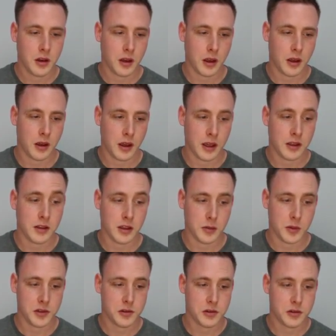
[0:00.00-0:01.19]
uh, and the
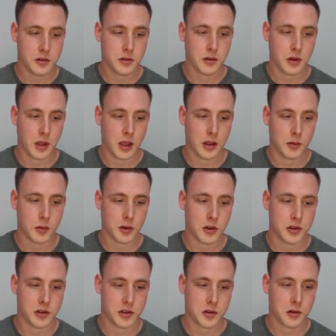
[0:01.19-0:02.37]
image and then we're going to
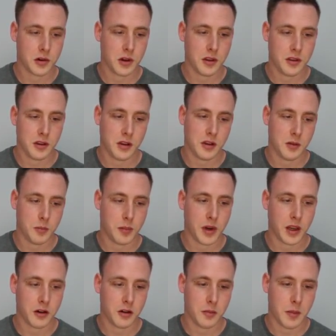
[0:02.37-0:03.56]
just create the
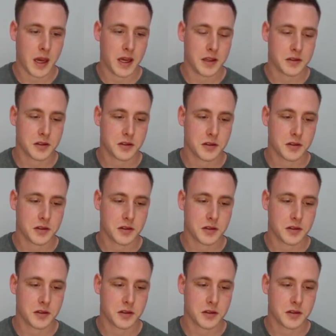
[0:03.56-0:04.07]
binary mask.